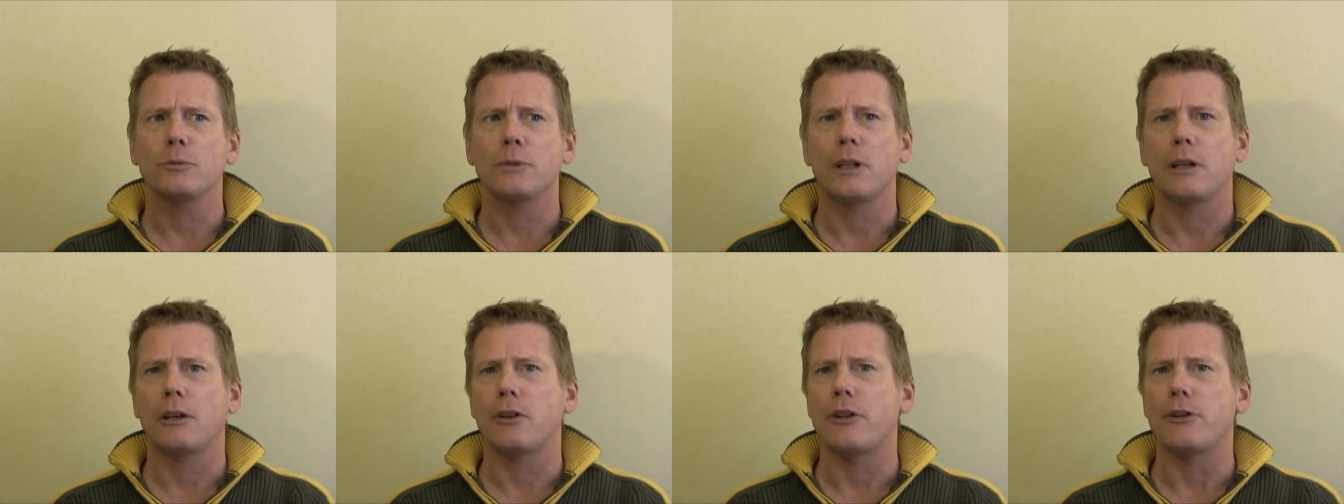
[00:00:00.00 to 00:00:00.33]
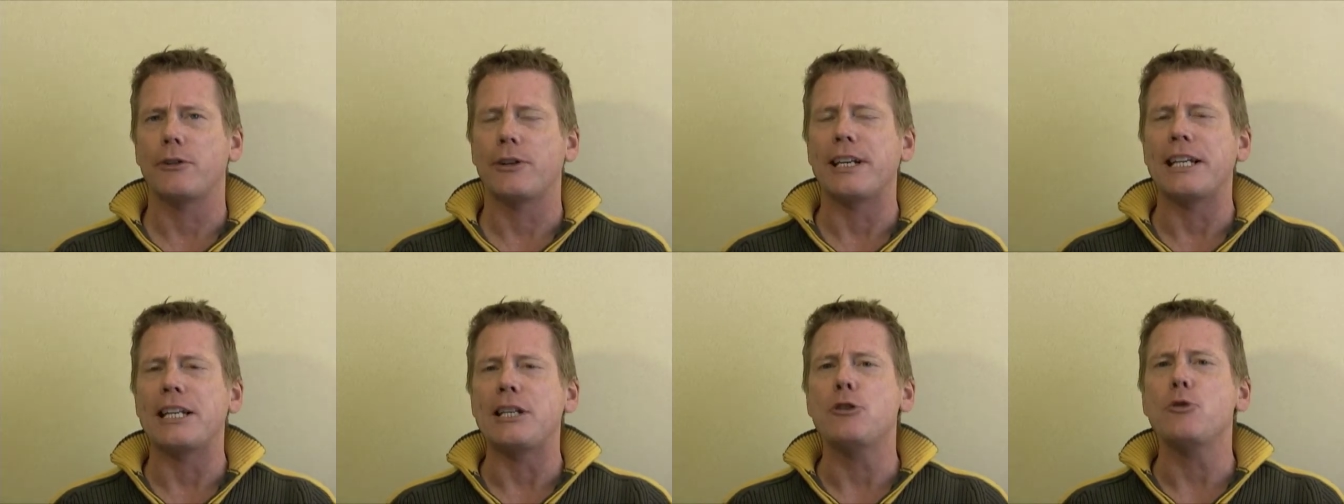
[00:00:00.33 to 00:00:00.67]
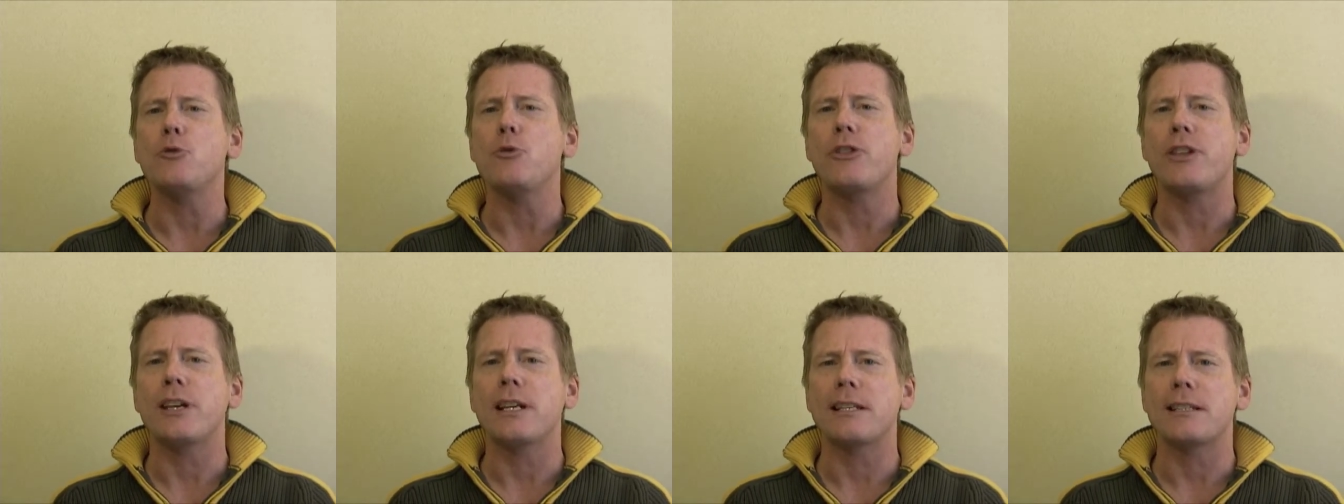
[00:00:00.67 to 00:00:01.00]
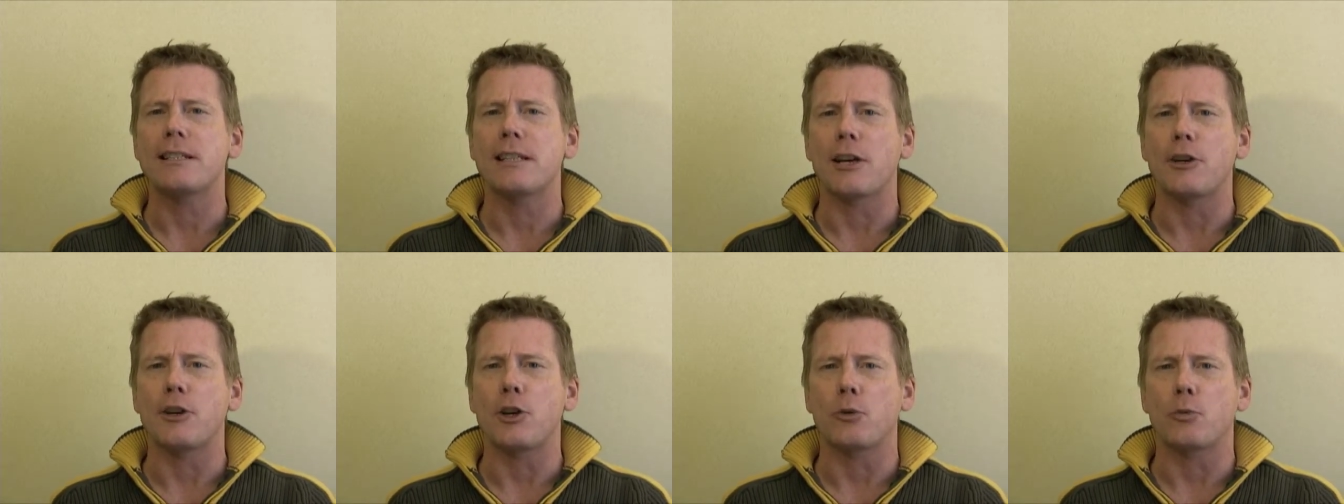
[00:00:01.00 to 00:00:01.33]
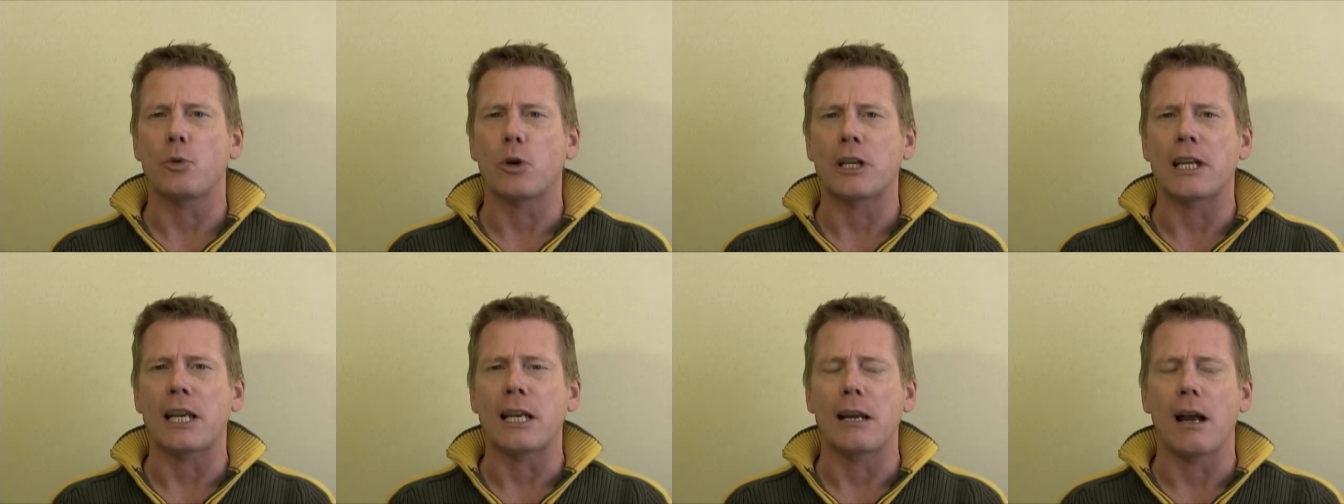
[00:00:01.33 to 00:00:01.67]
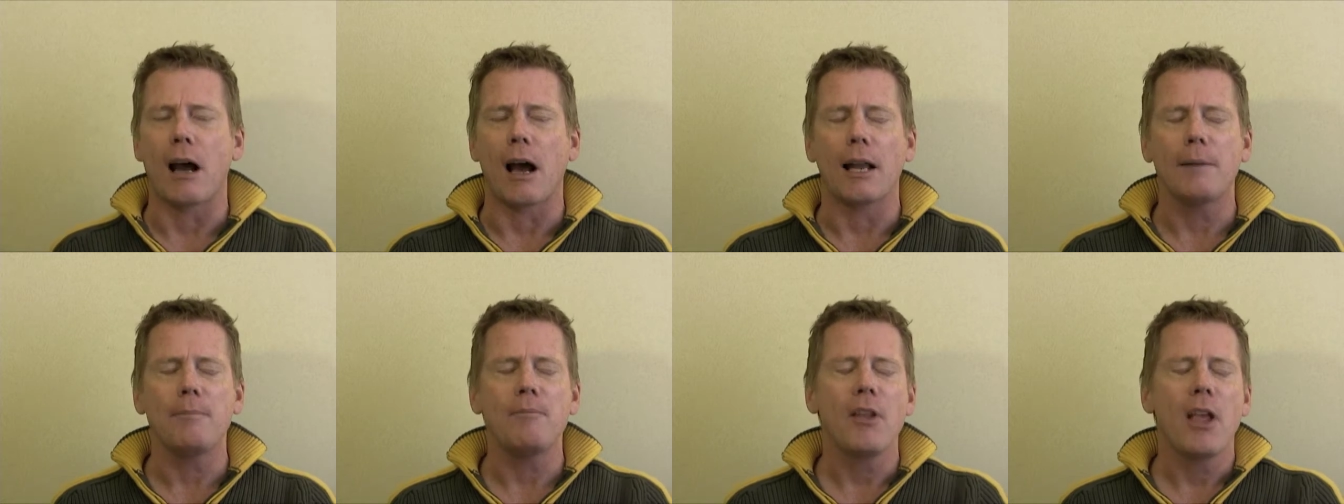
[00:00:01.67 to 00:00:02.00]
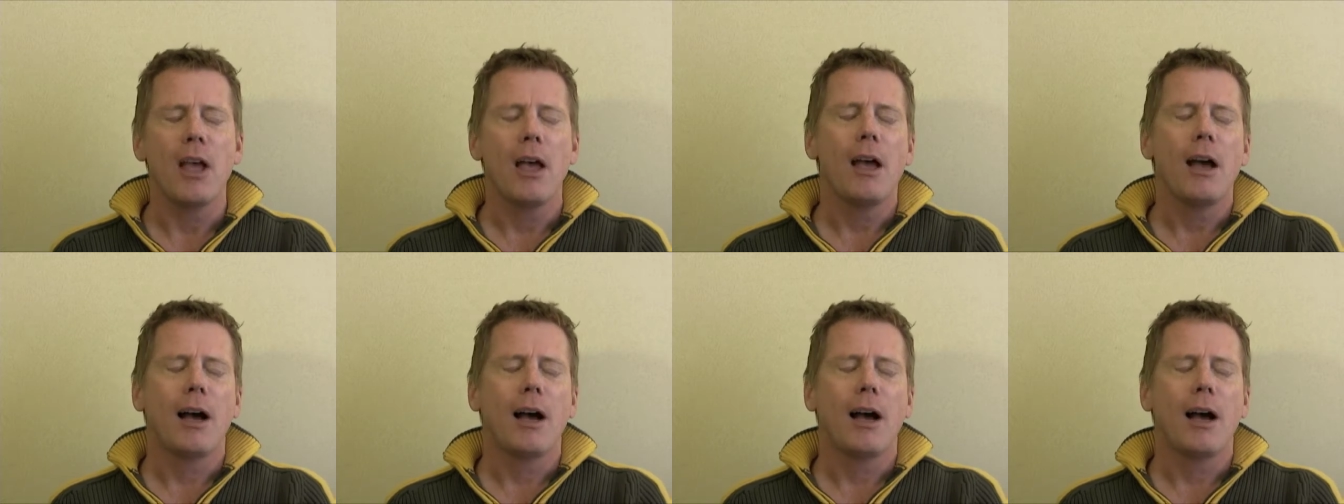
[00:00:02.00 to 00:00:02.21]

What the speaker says: are there any new things that you're working on?